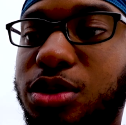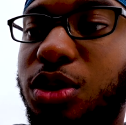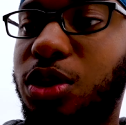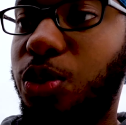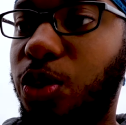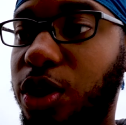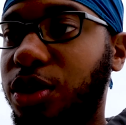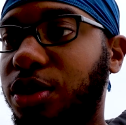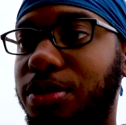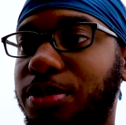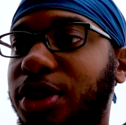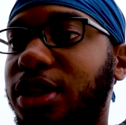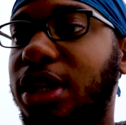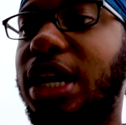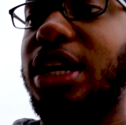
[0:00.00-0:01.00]
gonna work,
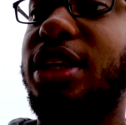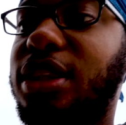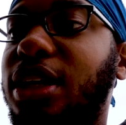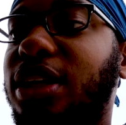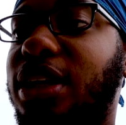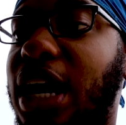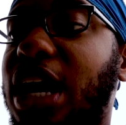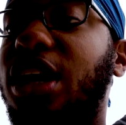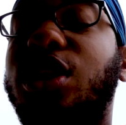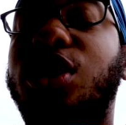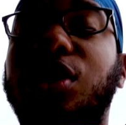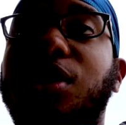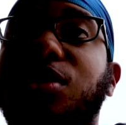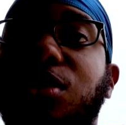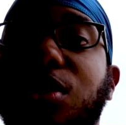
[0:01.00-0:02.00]
but I didn't think how
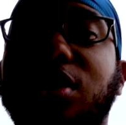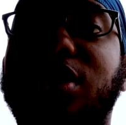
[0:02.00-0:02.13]
long they was gonna